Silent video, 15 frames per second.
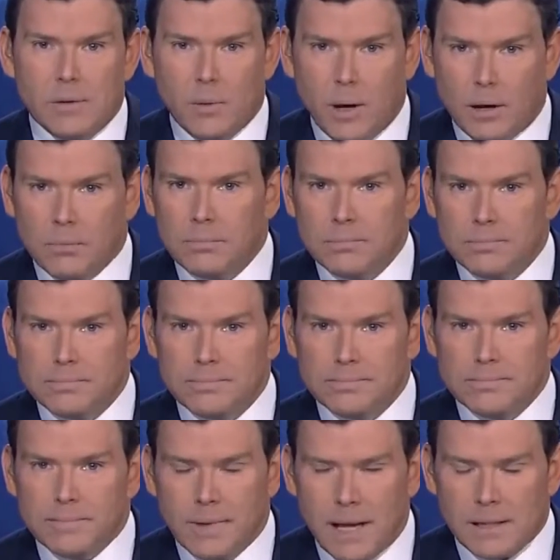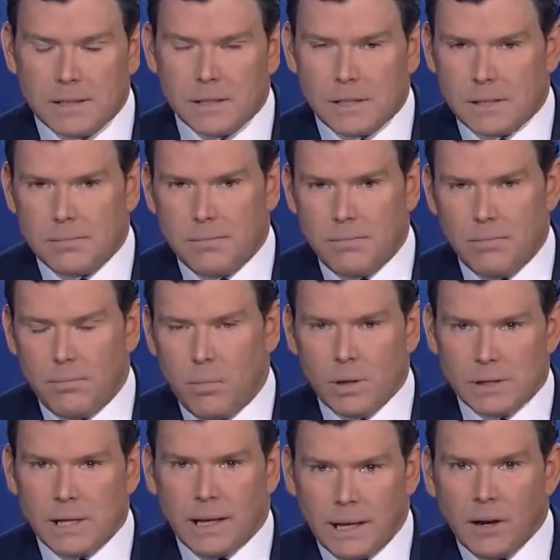Well, that just
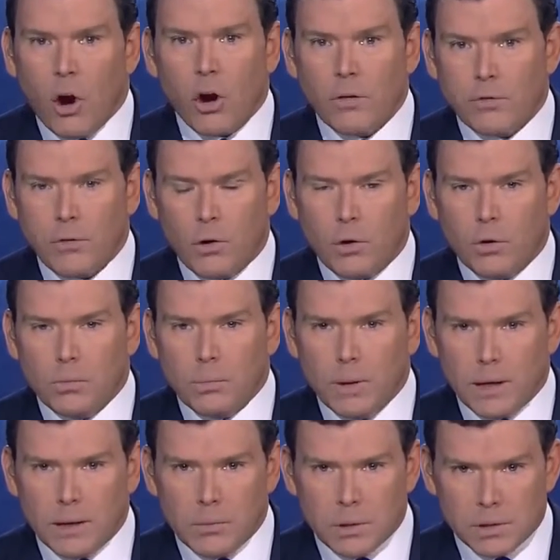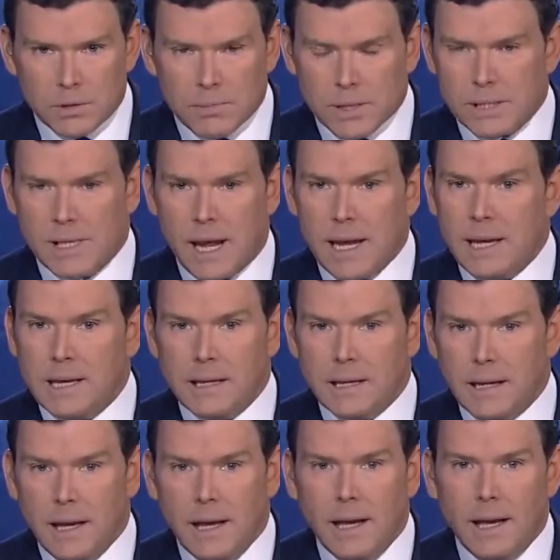wasn't inartful. It was a
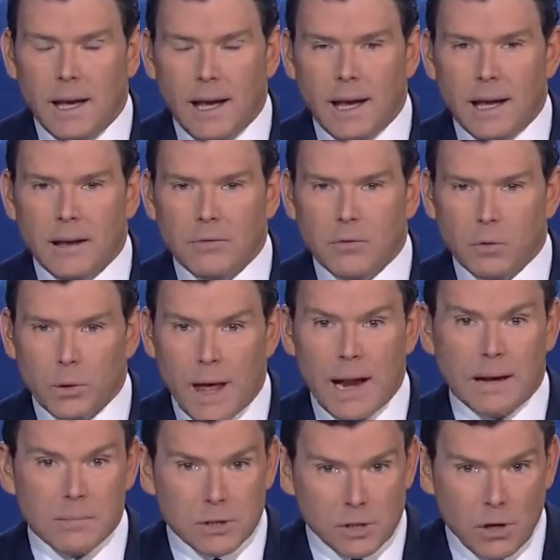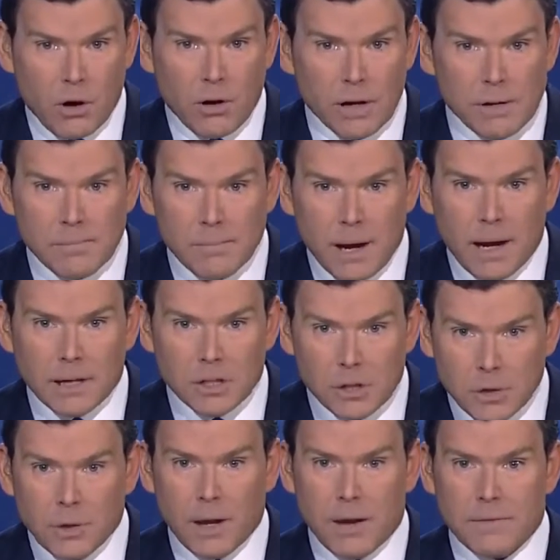mistake. And for that, I'm sorry. I
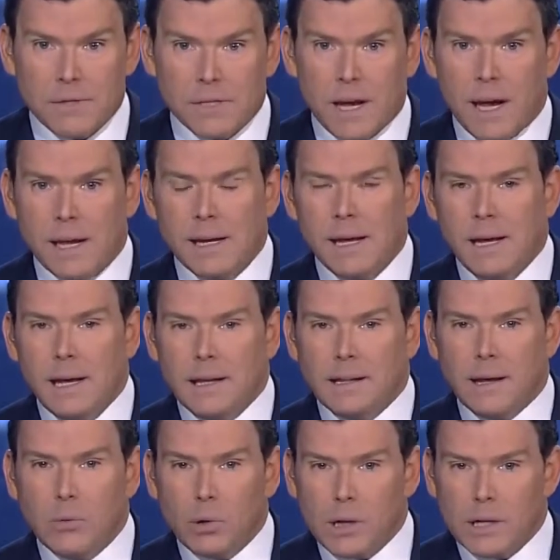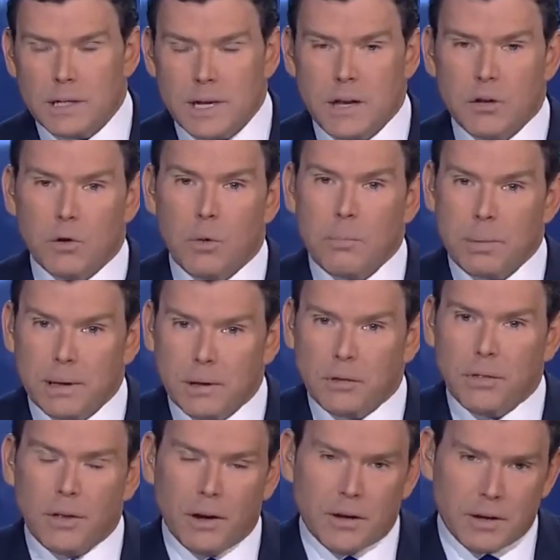should have said they will continue to
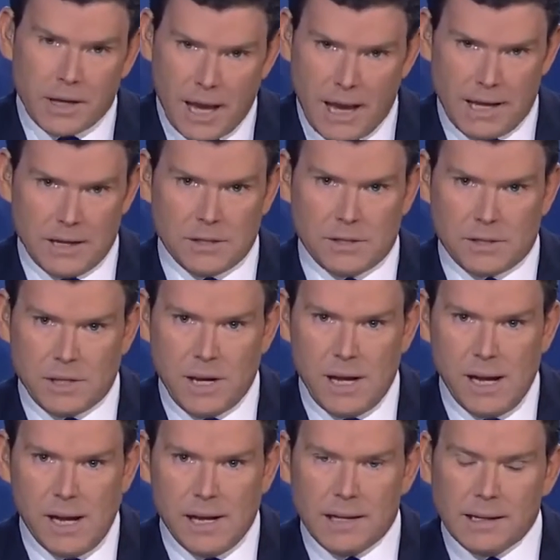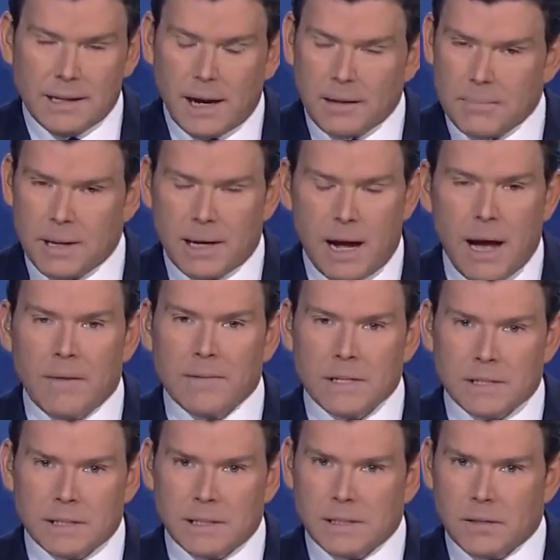build their case. Indictment
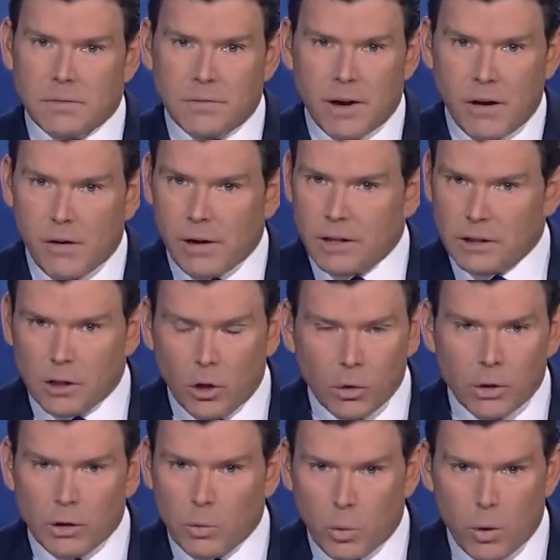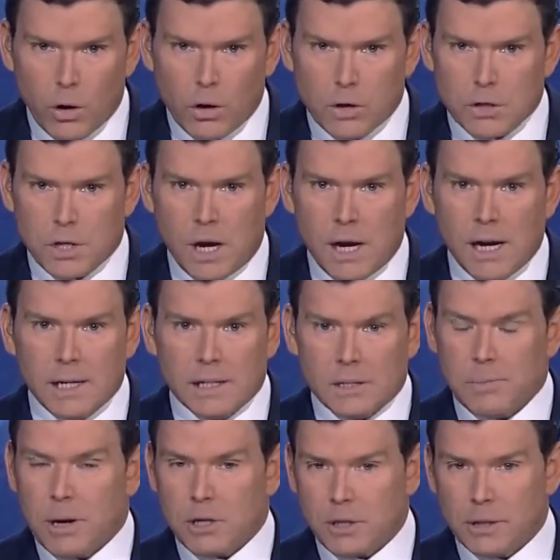obviously is a very loaded word, John,
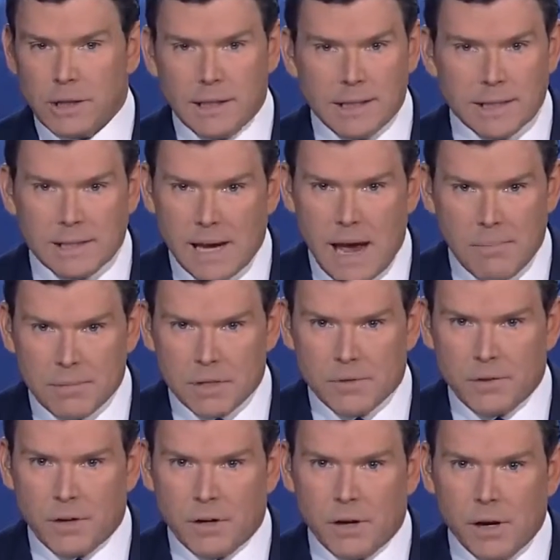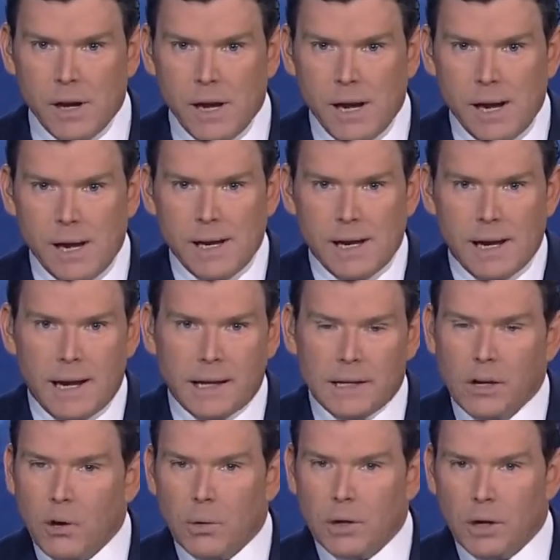especially in this atmosphere,
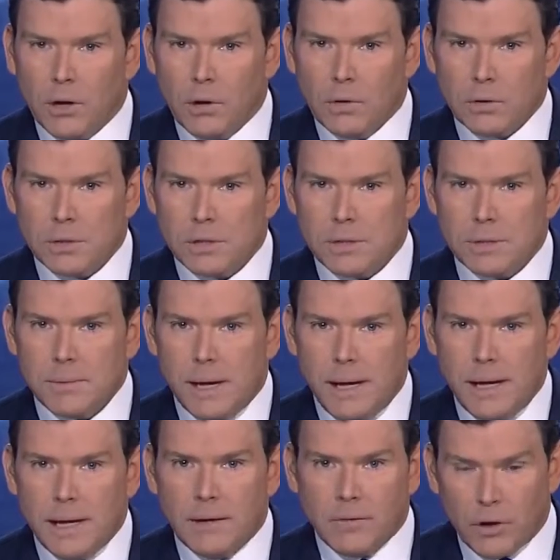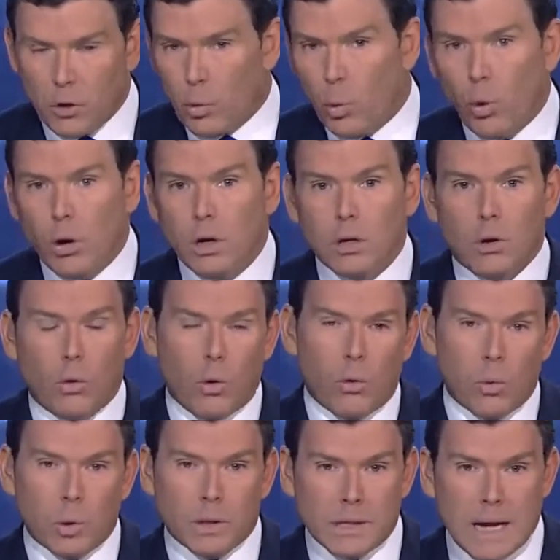and no one knows if there would
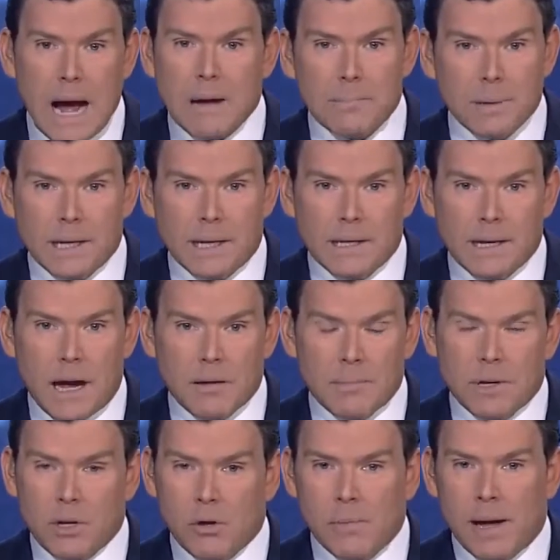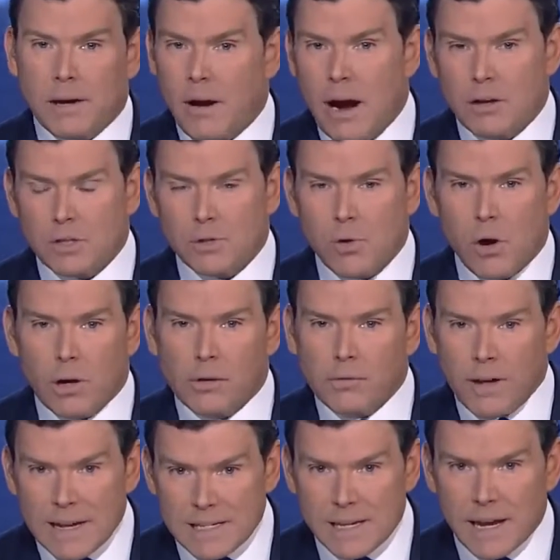or would not be an indictment, no matter how strong
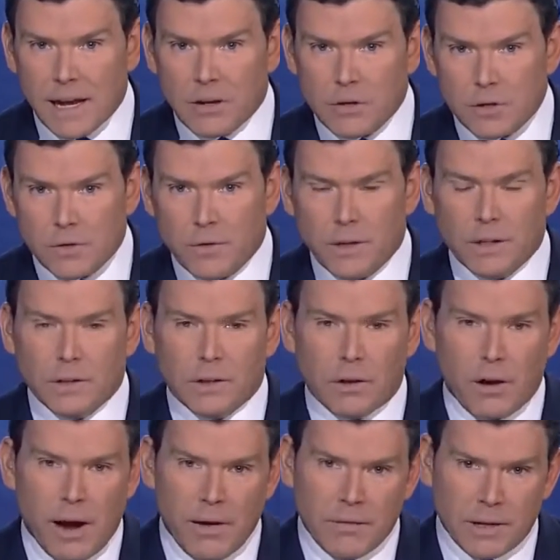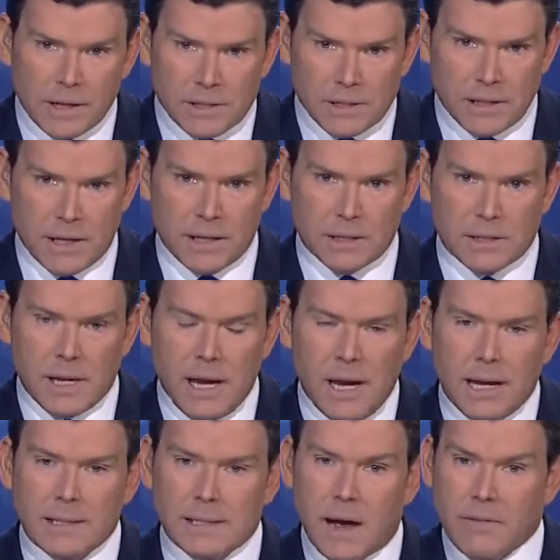investigators feel their evidence is.
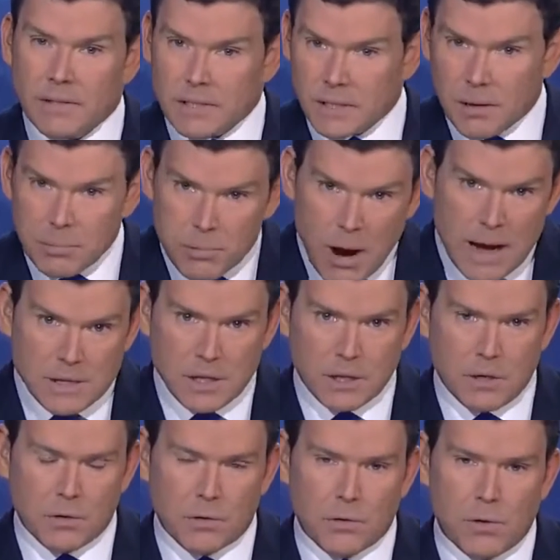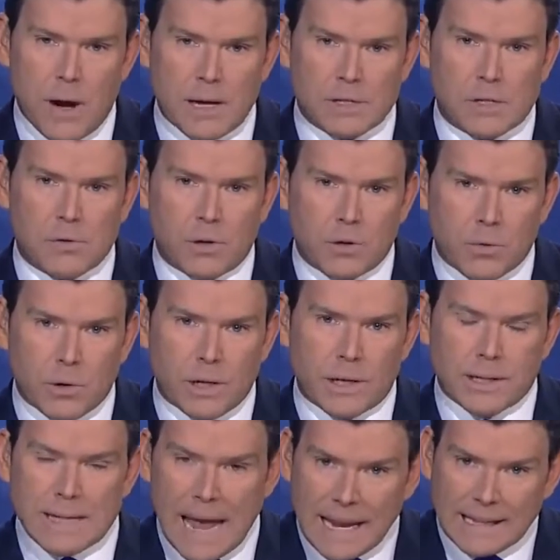It's obviously a prosecutor who has to agree
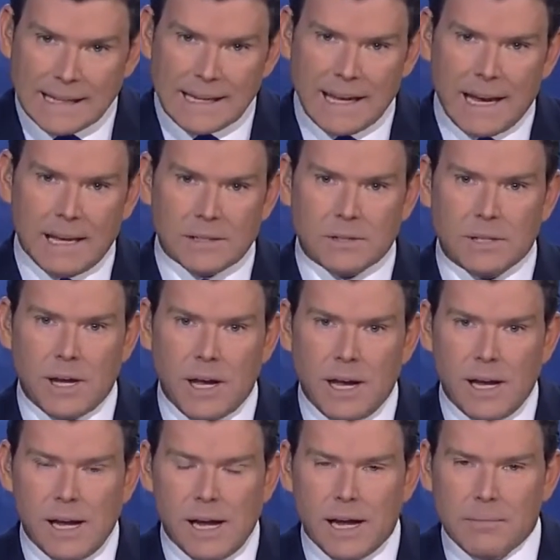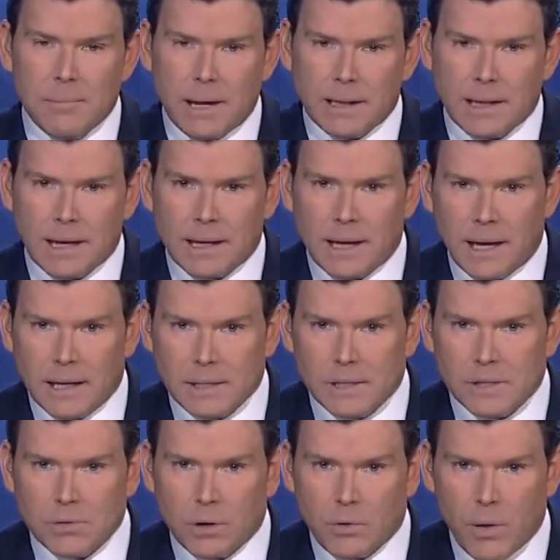to take the case and make that
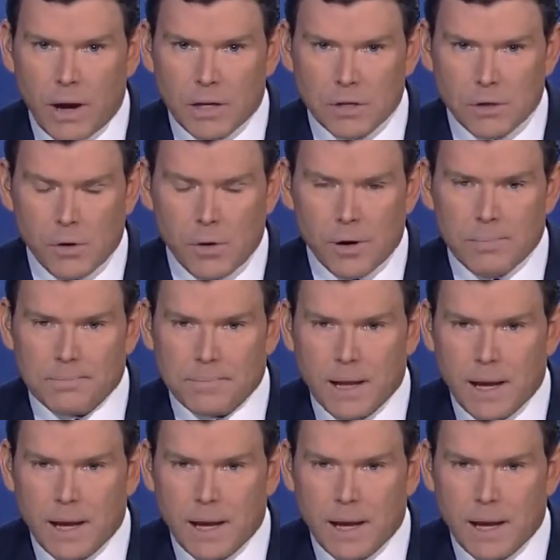case to a grand jury.